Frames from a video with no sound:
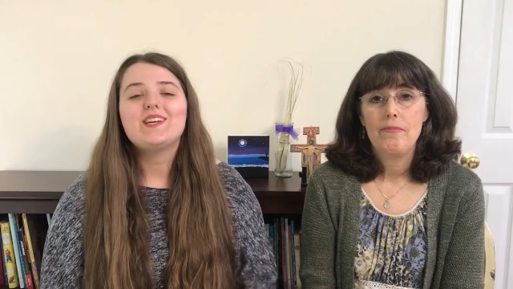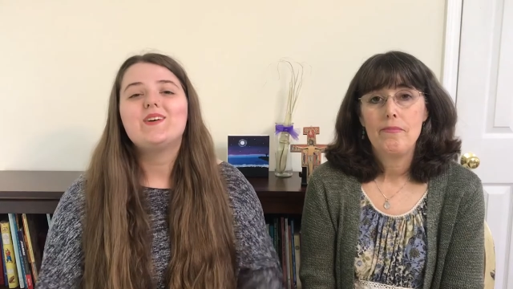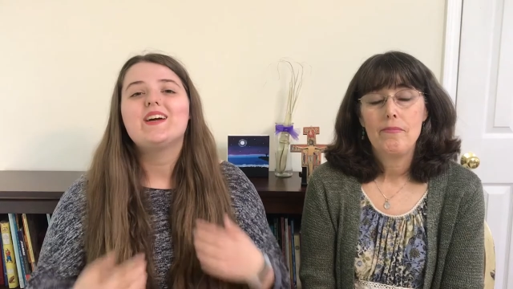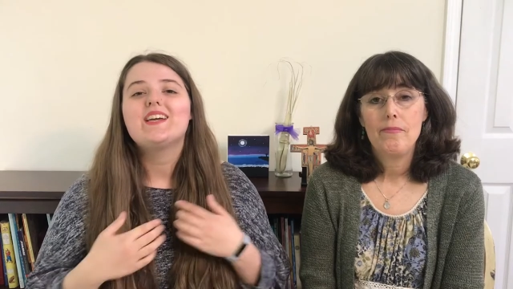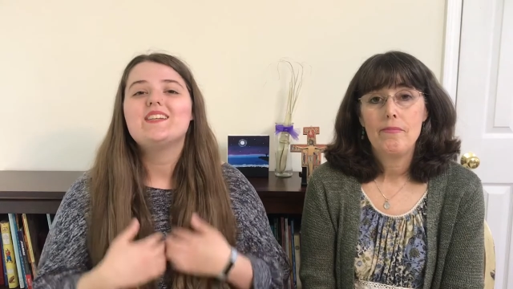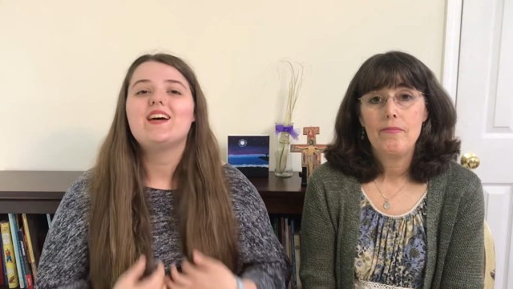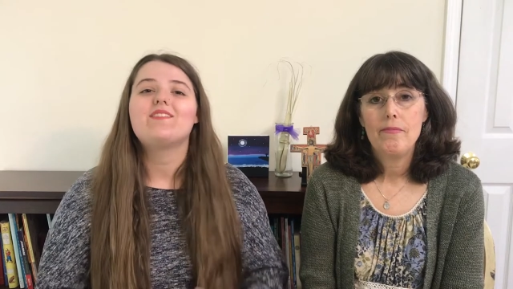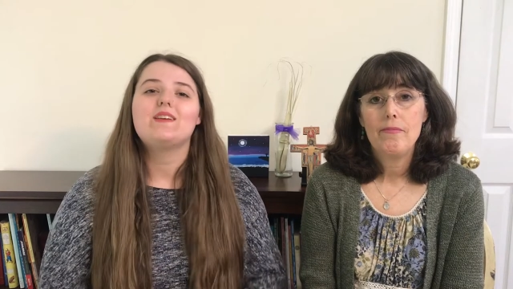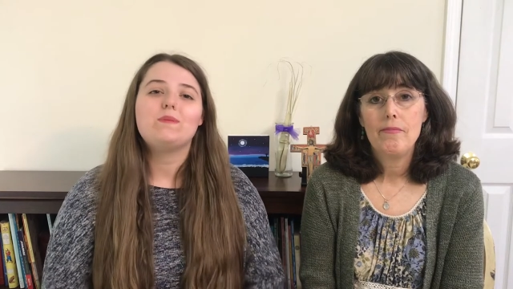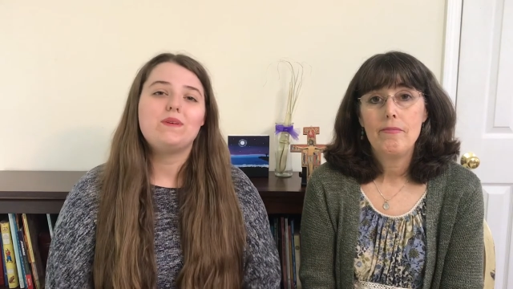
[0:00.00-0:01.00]
Speaker 1: so it could
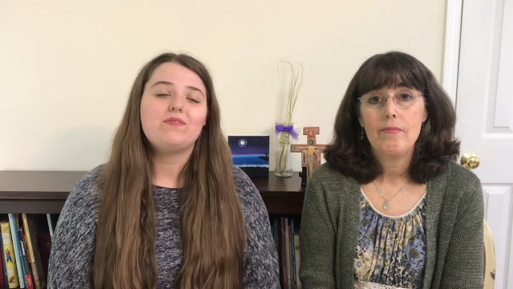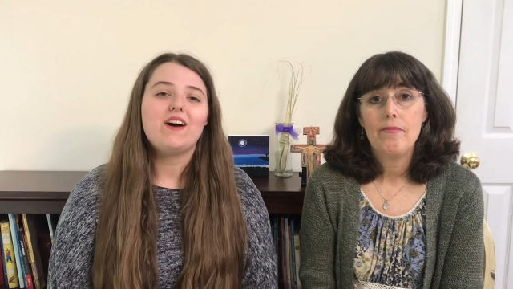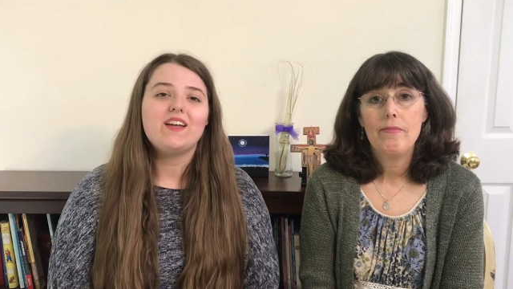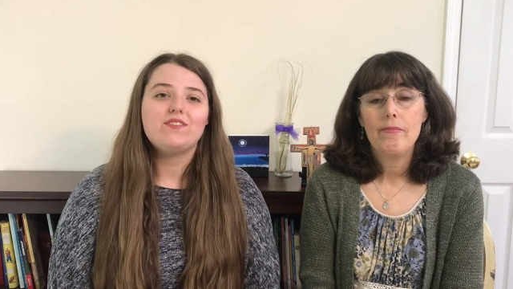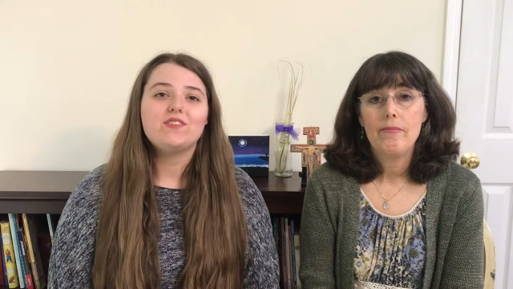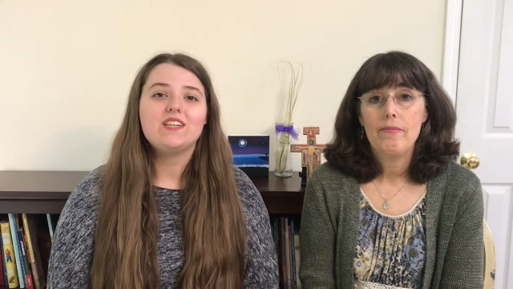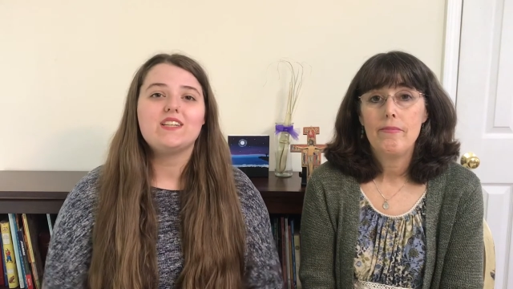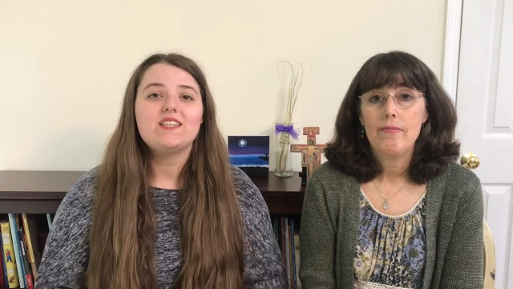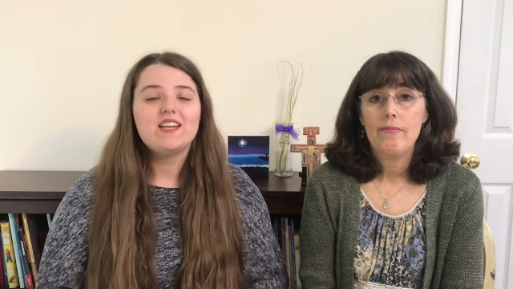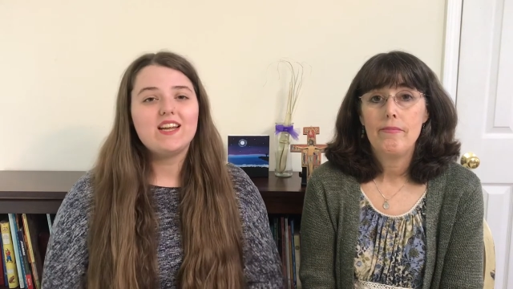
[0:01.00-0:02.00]
definitely be fun for
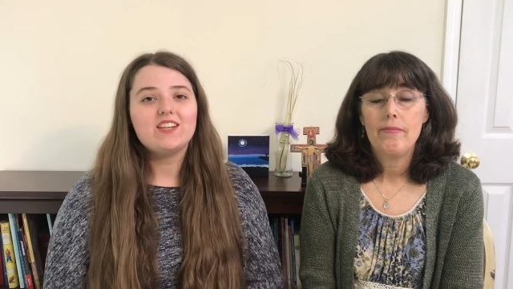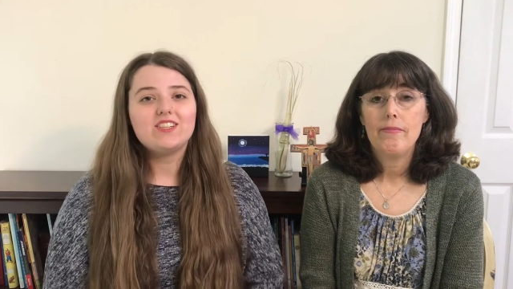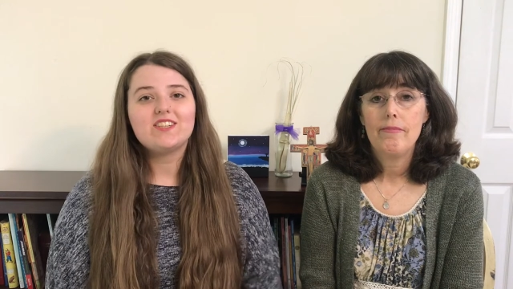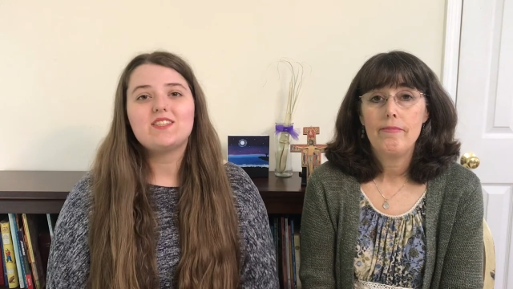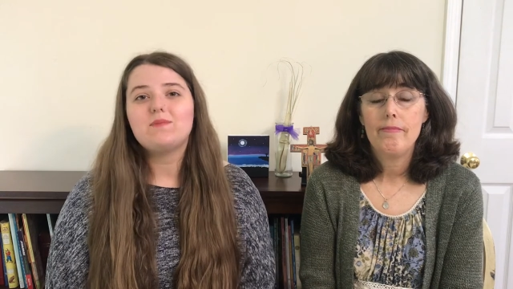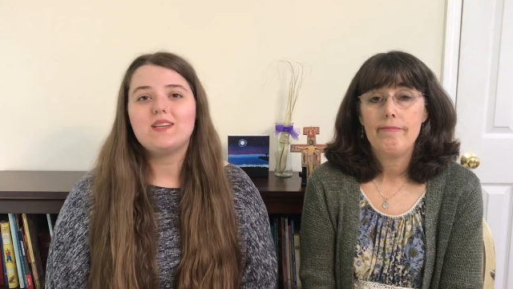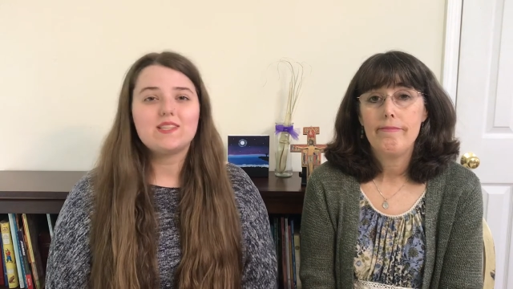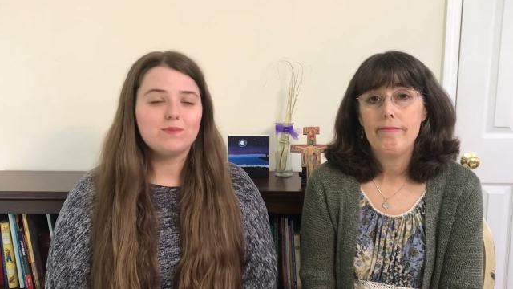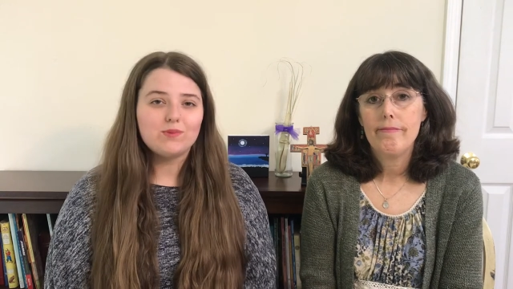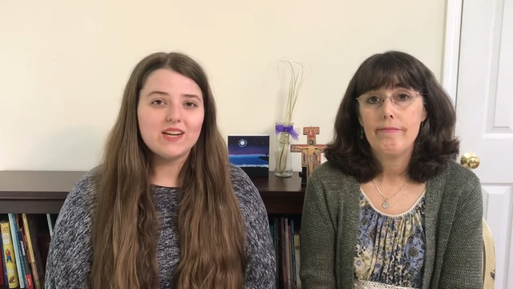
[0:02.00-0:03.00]
your teenagers to
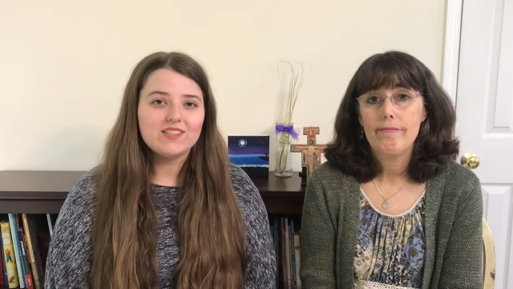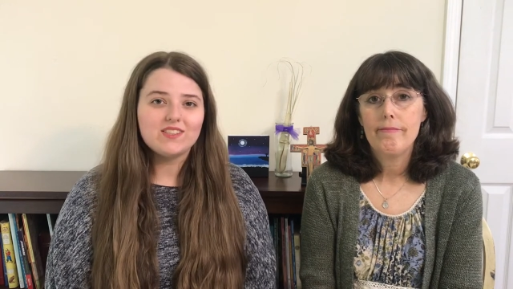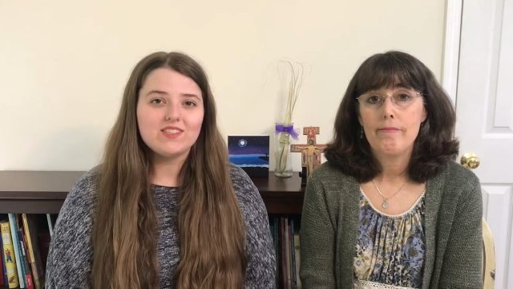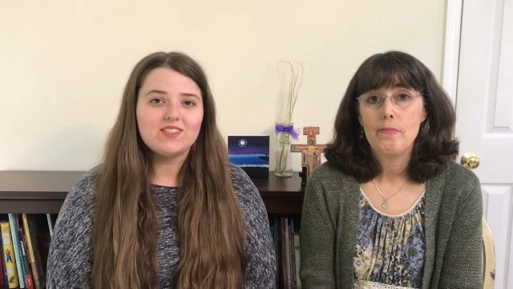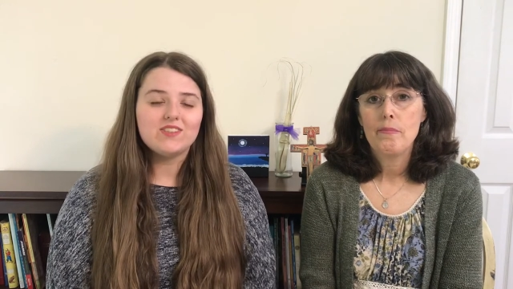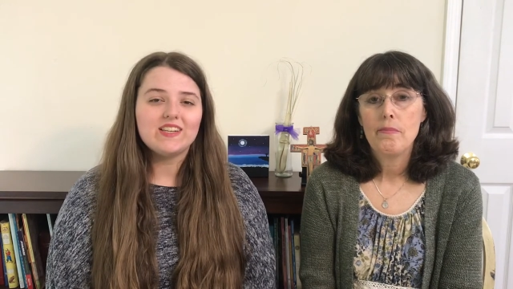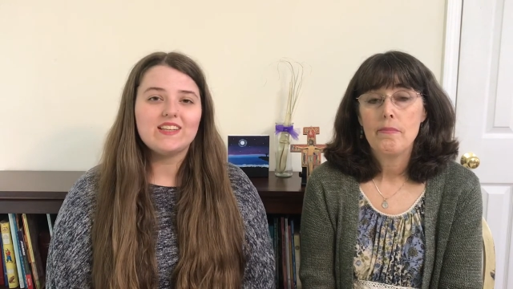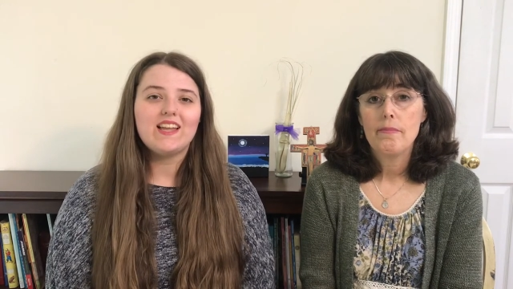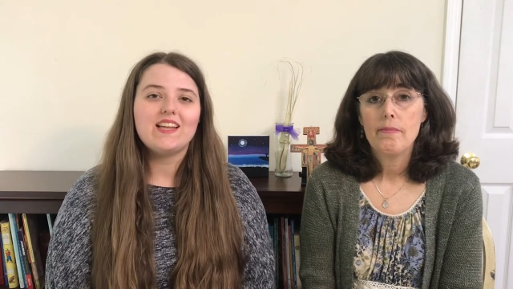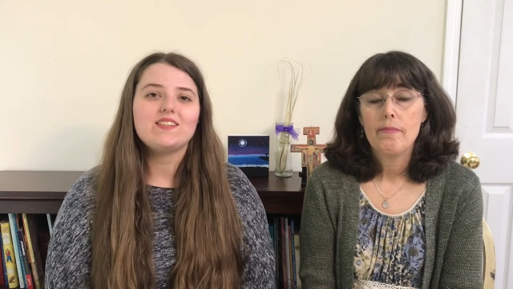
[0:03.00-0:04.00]
make some pretzels
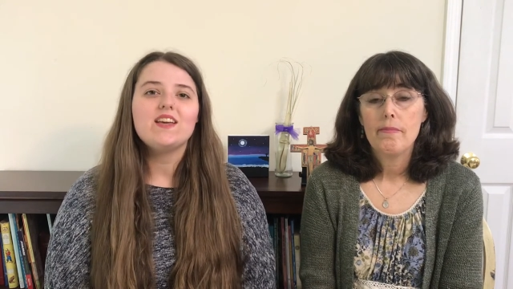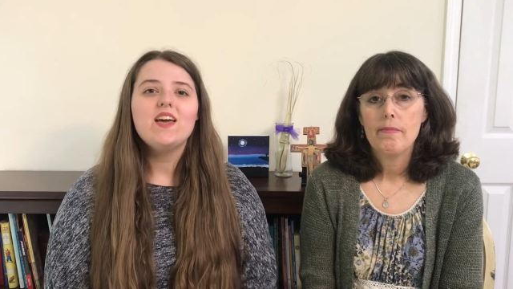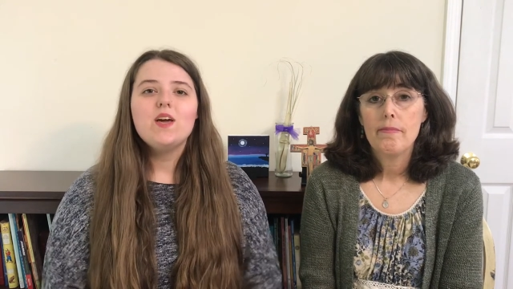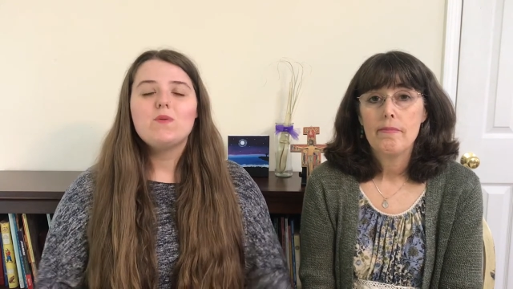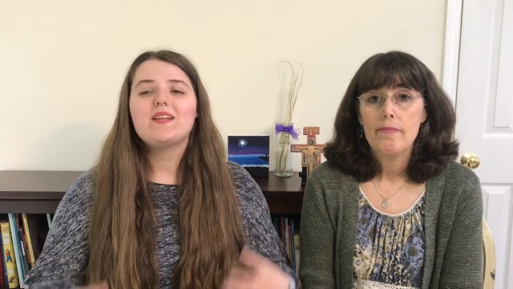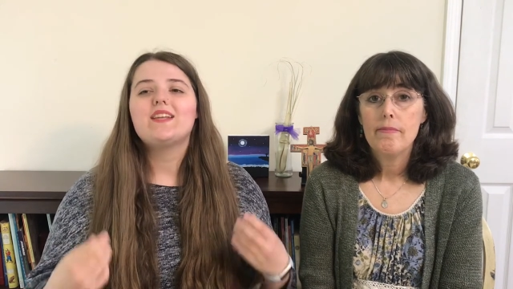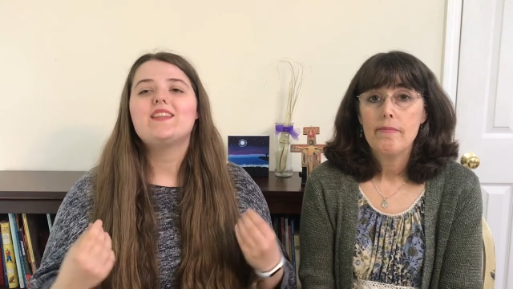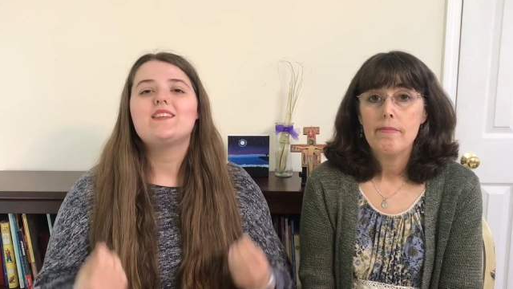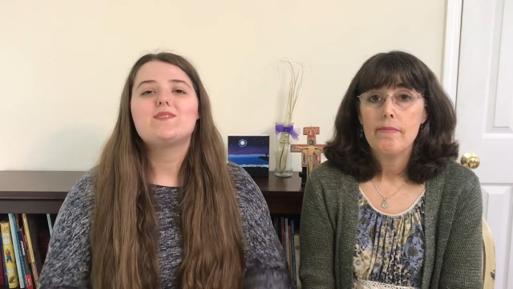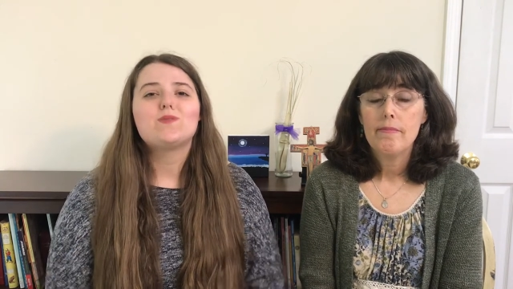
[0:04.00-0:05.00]
during Lent. We
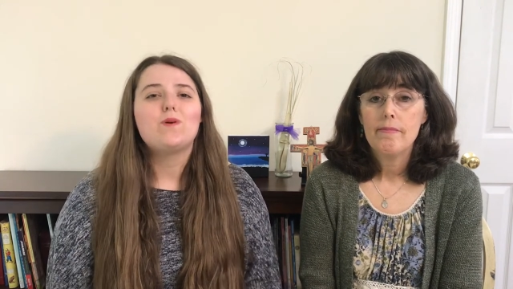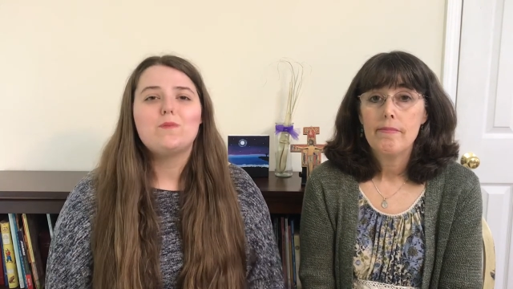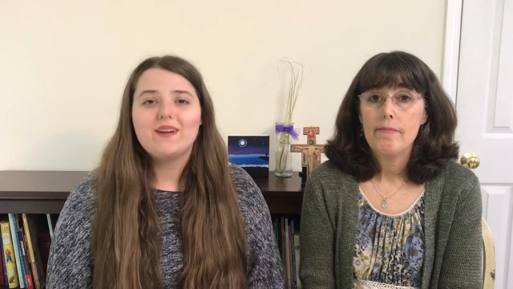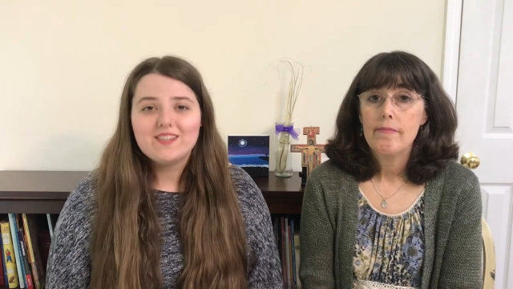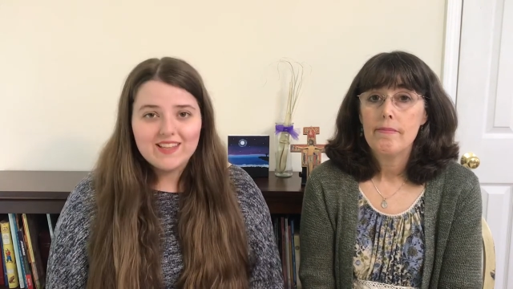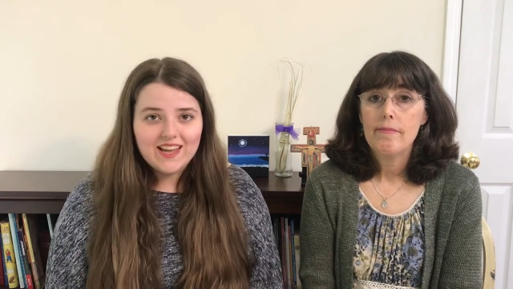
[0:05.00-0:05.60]
did this so much